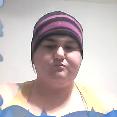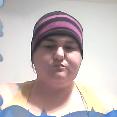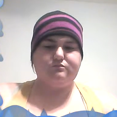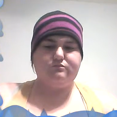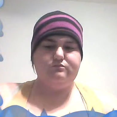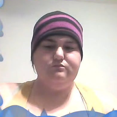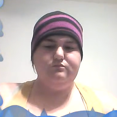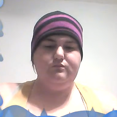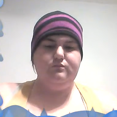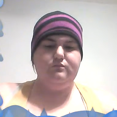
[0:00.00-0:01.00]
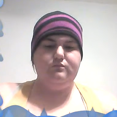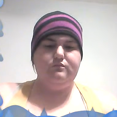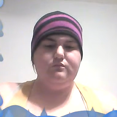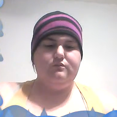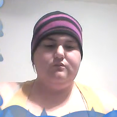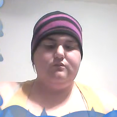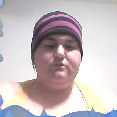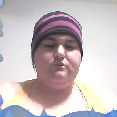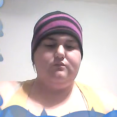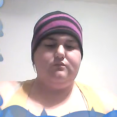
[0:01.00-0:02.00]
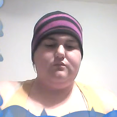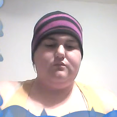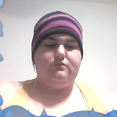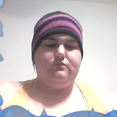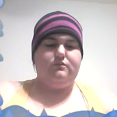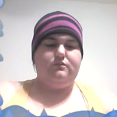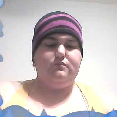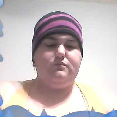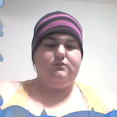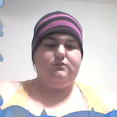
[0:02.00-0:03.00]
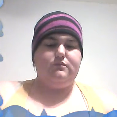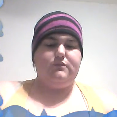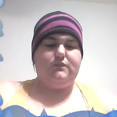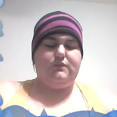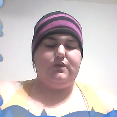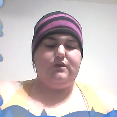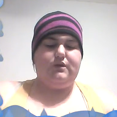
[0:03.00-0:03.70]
Nobody speaks.